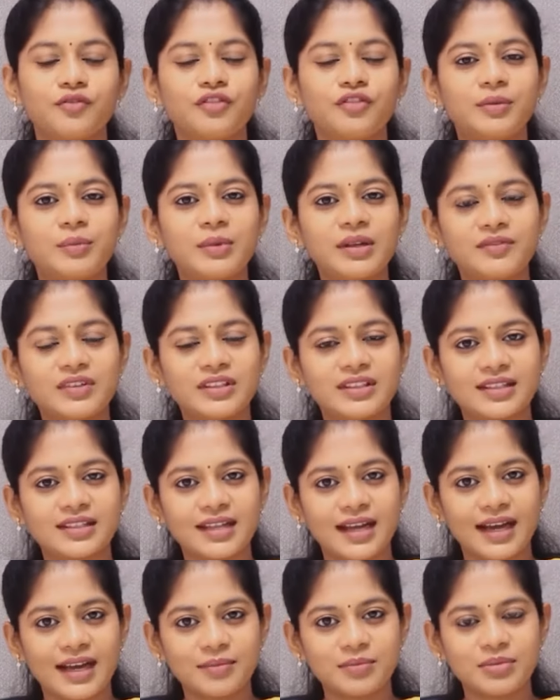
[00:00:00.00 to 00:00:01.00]
Women
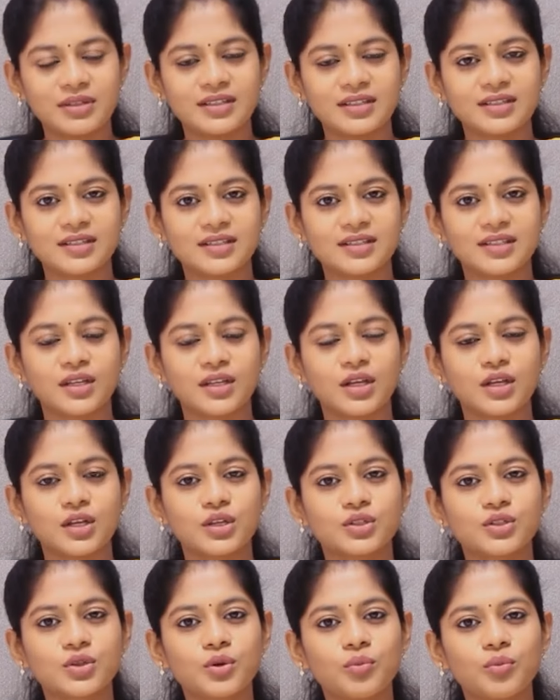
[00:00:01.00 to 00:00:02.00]
with diabetes.
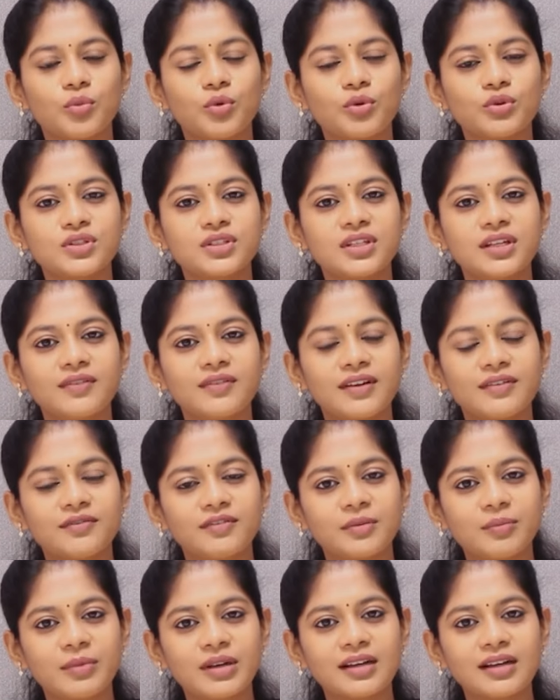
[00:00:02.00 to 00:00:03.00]
So mostly
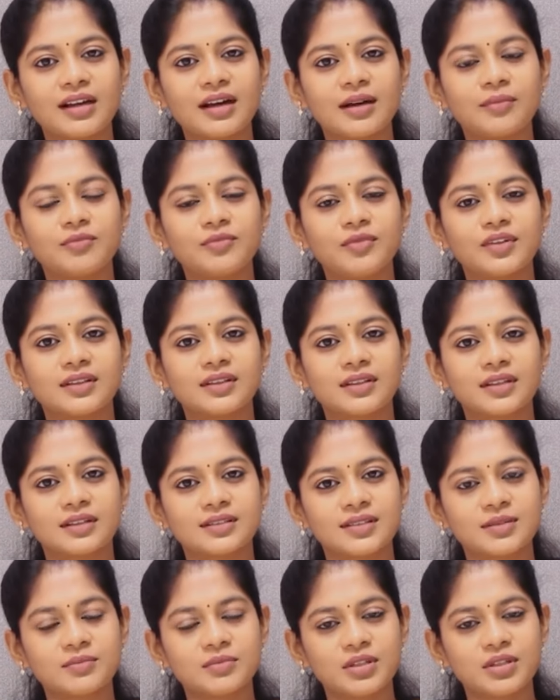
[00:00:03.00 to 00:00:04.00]
when women come
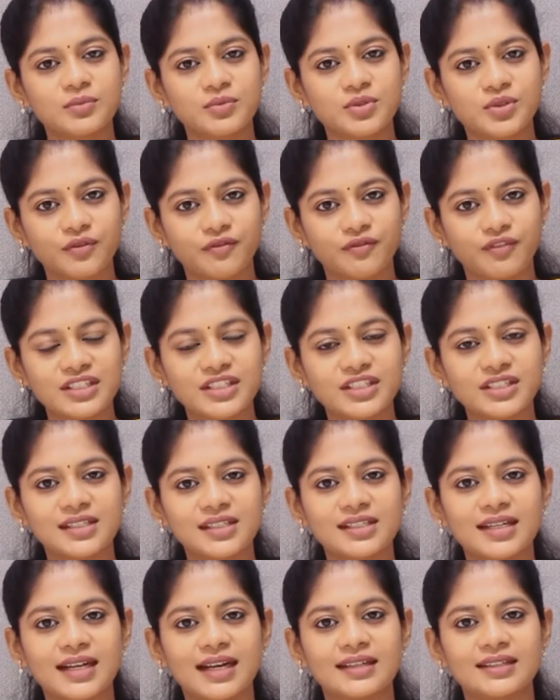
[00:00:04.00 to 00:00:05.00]
with symptoms of
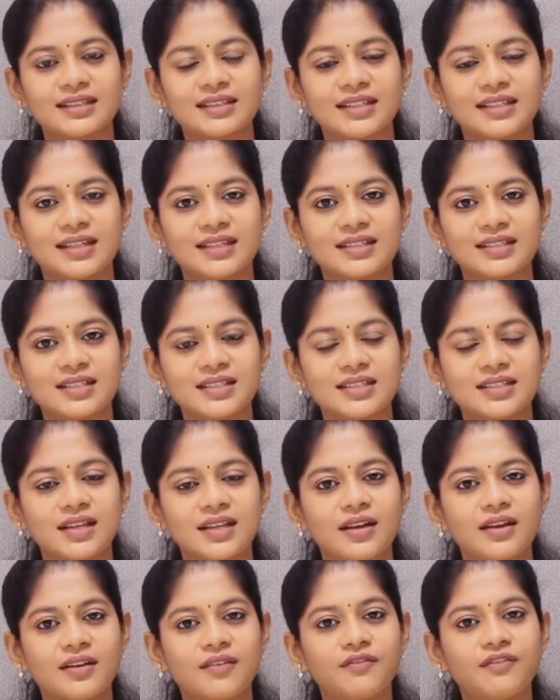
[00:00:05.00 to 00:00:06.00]
vaginal
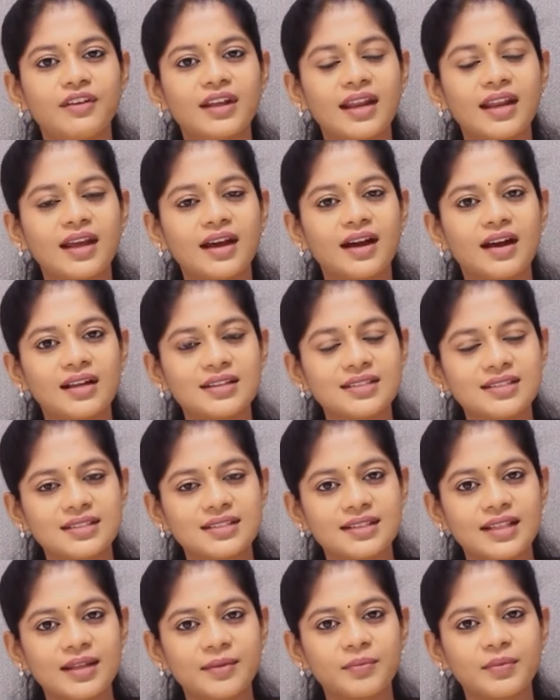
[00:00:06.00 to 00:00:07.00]
candidiasis, when I
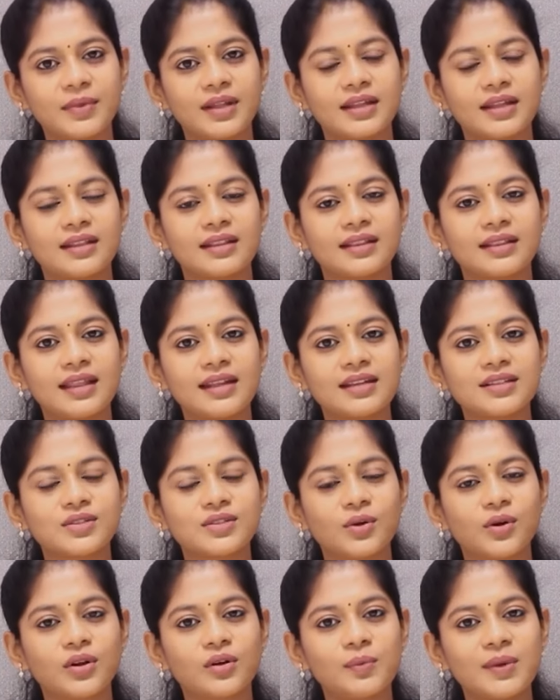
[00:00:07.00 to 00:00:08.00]
ask them, there
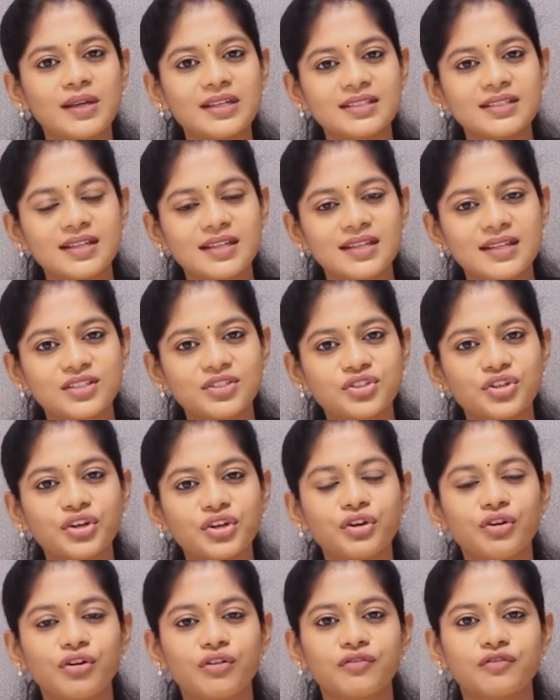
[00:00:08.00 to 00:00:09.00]
is always a
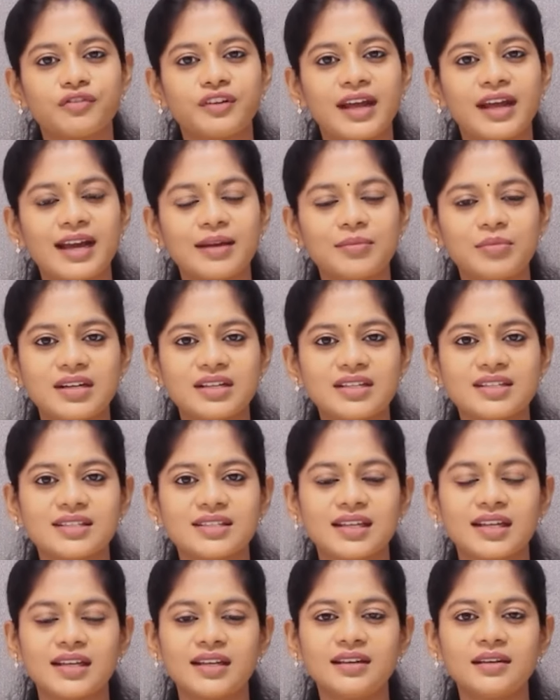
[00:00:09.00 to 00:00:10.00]
history of
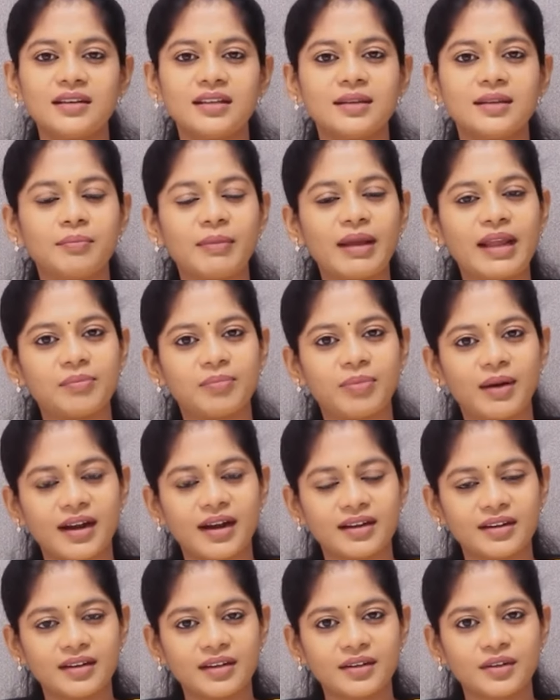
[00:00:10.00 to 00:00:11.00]
diabetes in male
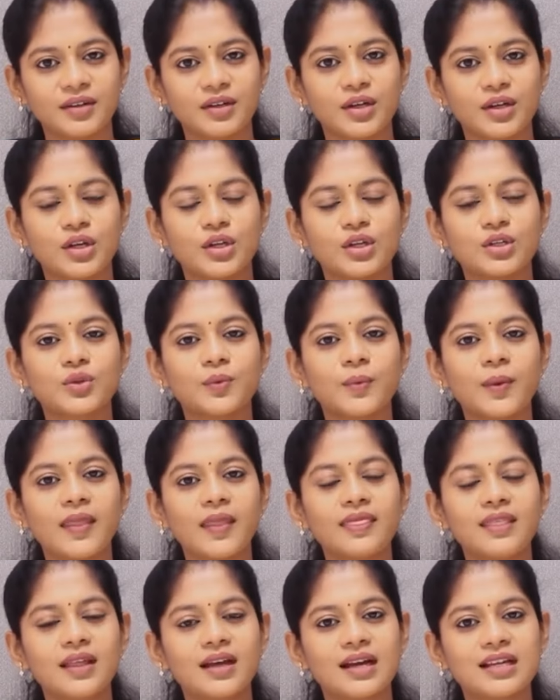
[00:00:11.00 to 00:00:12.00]
partner. So
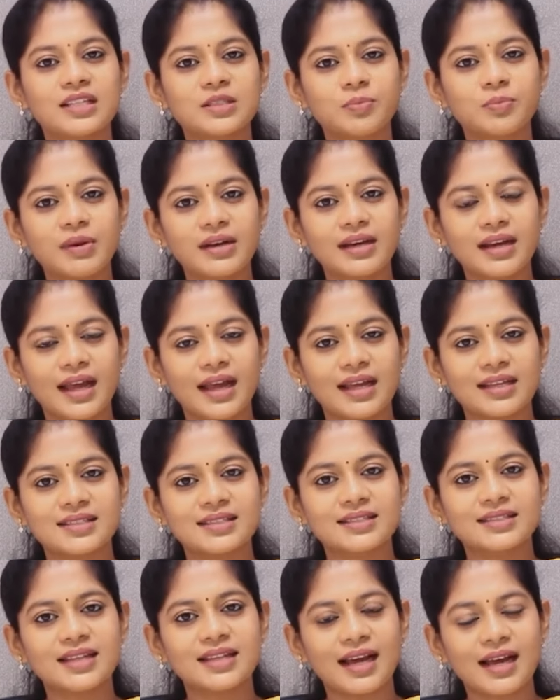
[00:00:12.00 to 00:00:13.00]
when the husband
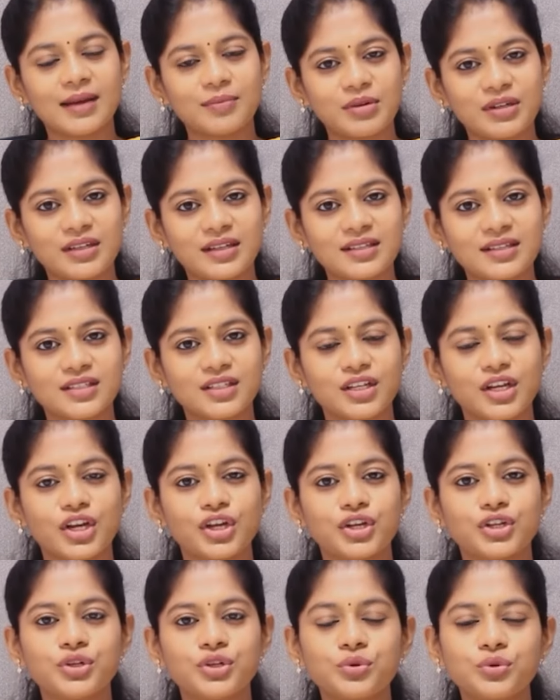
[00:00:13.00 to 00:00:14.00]
has diabetes,
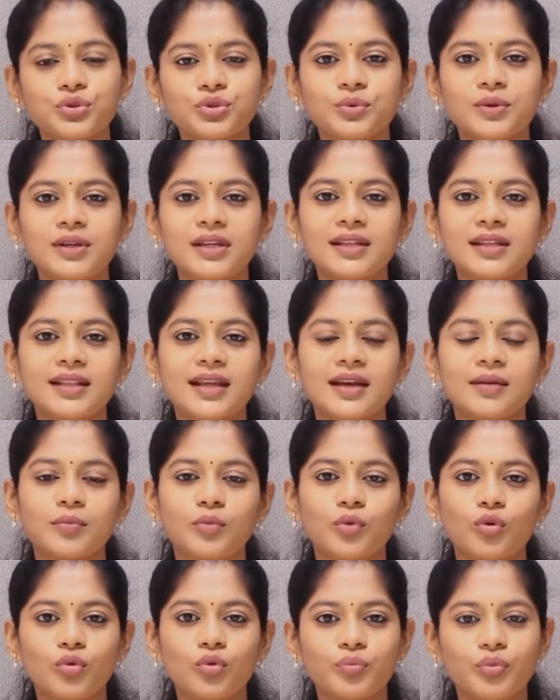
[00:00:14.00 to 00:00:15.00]
usually they are
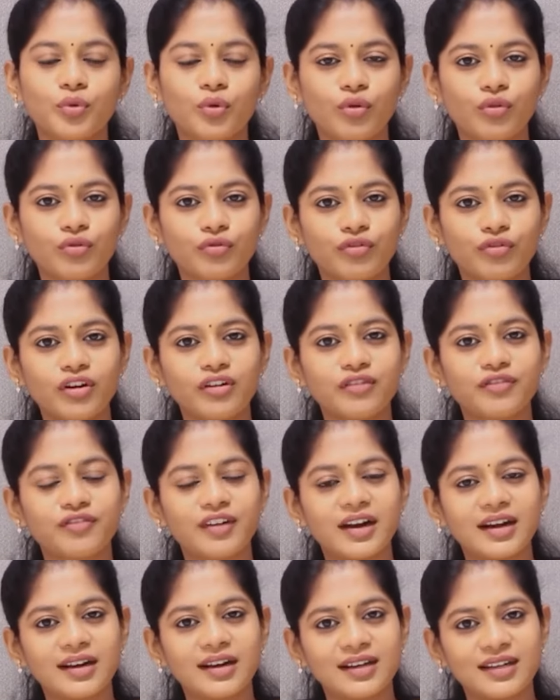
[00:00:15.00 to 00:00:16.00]
more prone for
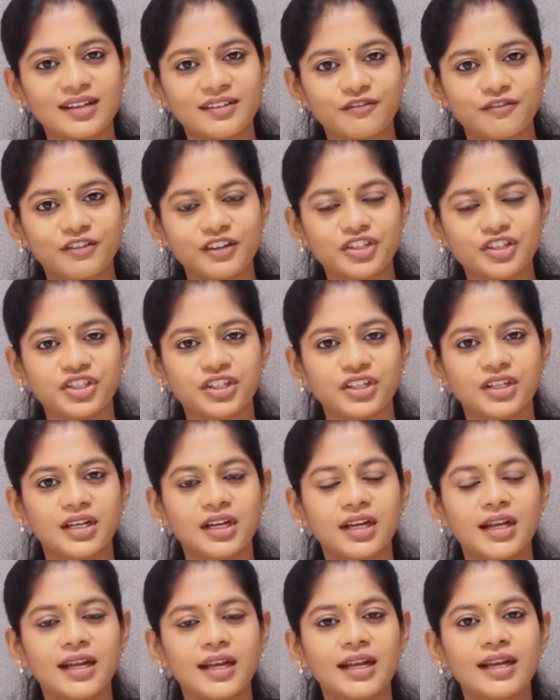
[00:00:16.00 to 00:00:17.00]
fungal infection.
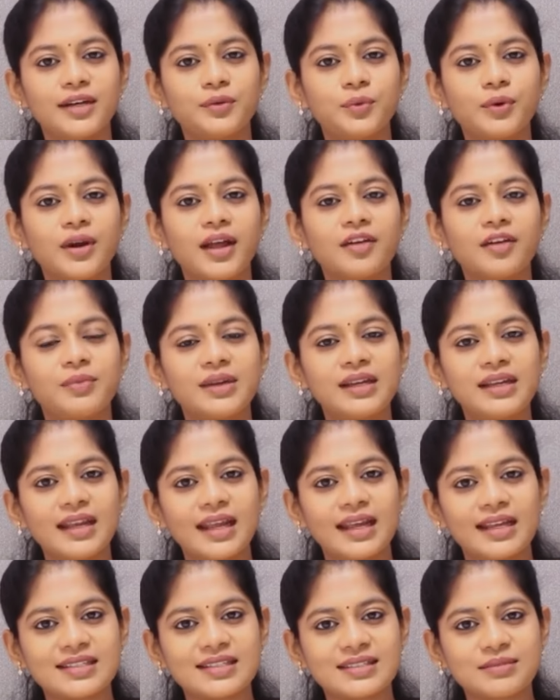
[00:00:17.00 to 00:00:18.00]
It would have
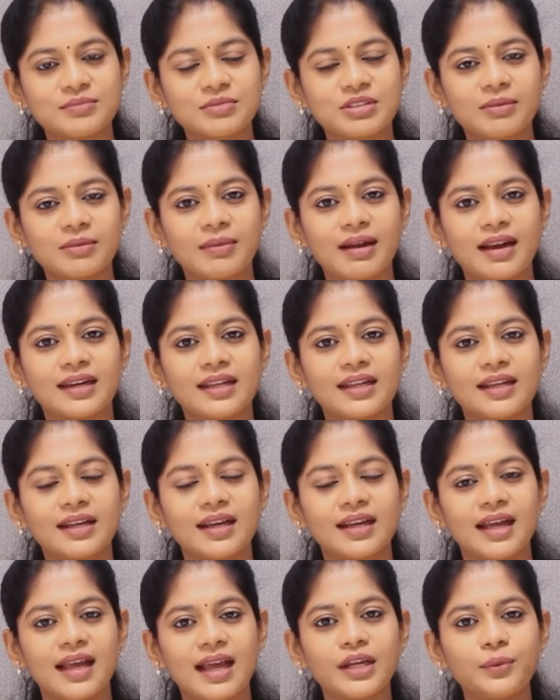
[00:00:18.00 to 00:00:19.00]
been
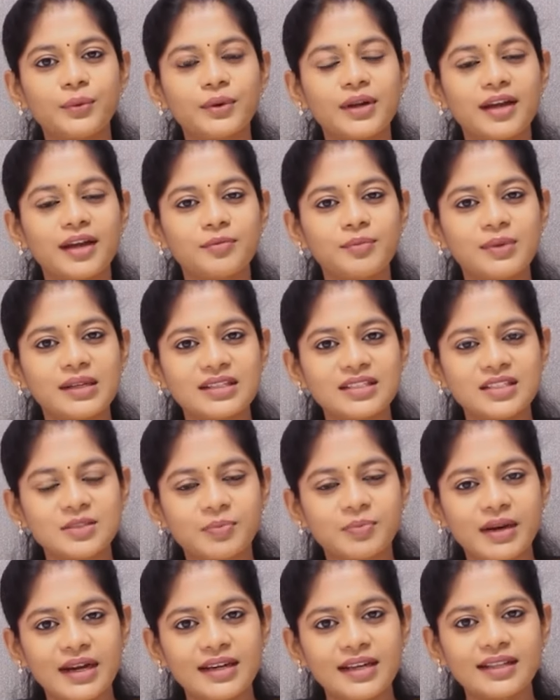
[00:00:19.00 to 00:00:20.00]
asymptomatic. He would have been
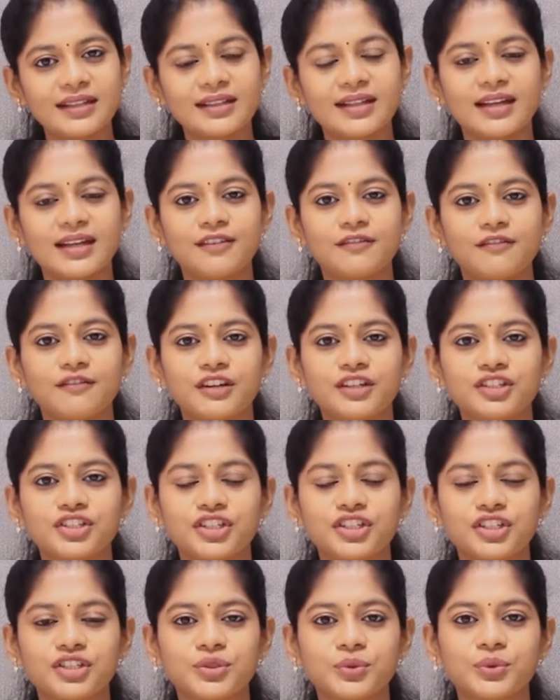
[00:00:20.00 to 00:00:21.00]
spreading the
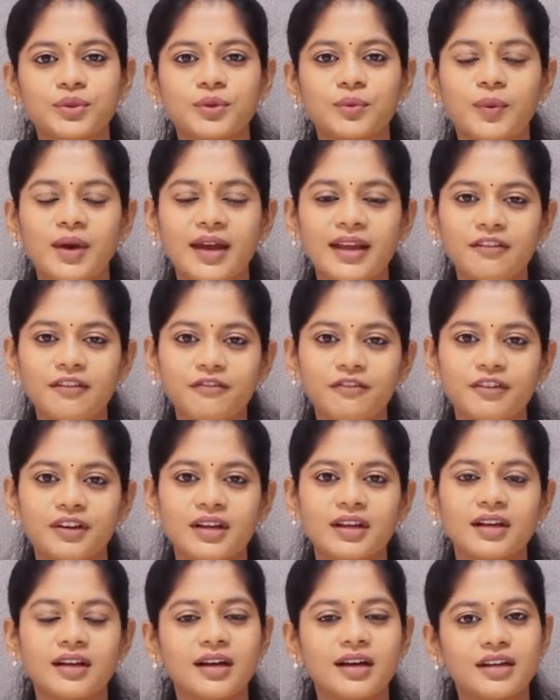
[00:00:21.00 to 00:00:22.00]
infection to the wife
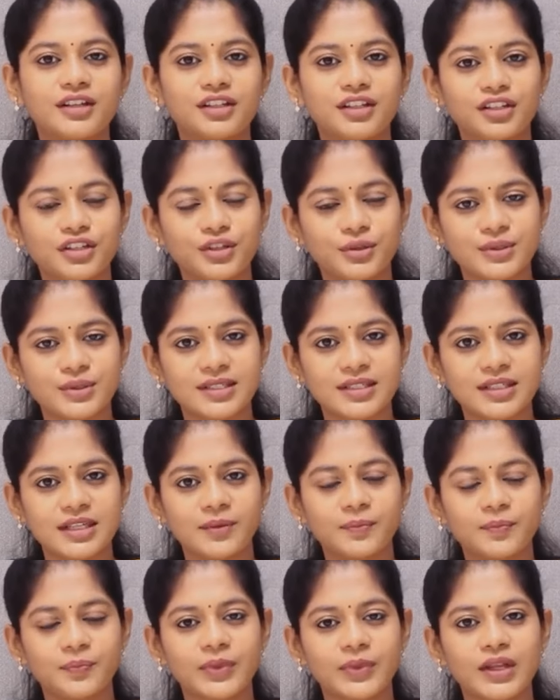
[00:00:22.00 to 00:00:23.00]

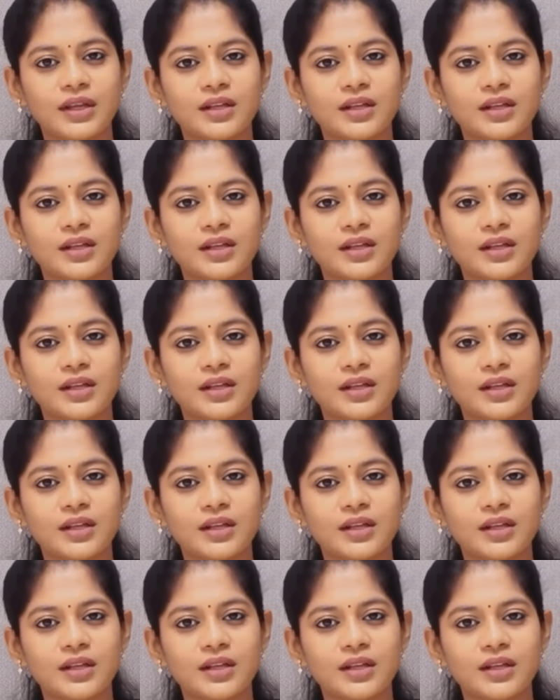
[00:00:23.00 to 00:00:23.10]
continuously.